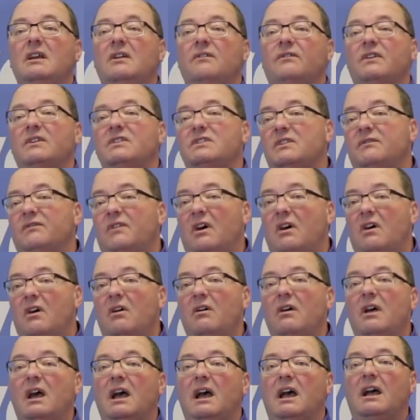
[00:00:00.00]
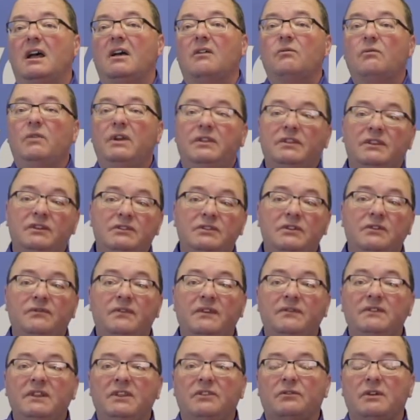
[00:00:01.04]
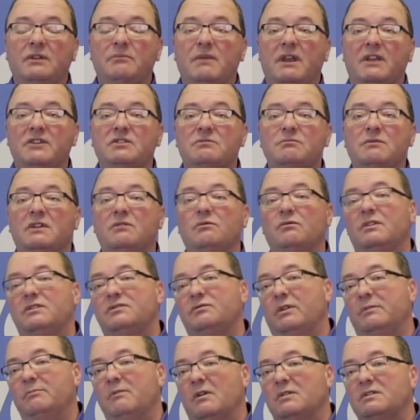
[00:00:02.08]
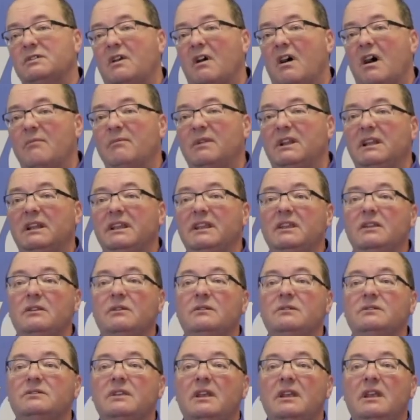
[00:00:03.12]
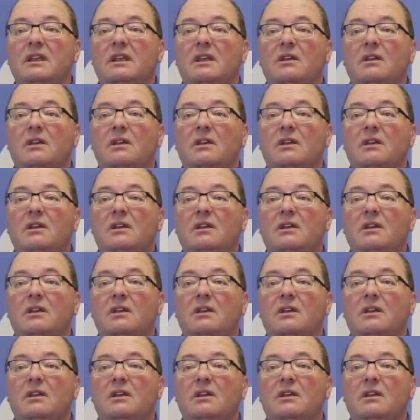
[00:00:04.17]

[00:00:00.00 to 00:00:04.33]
First of all, with the 253 measurement, which we most commonly use,